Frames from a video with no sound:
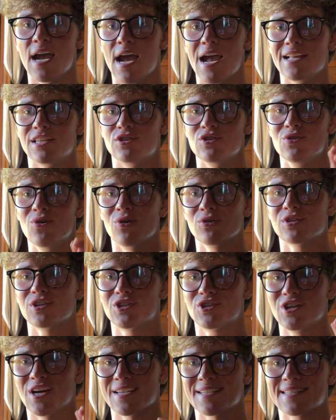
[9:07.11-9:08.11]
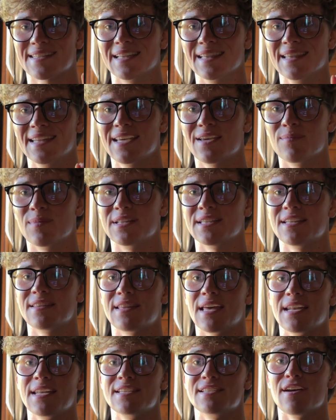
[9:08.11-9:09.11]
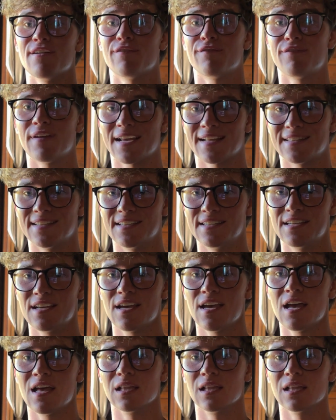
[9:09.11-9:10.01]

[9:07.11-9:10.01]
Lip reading: it's not just the ligament that is affected.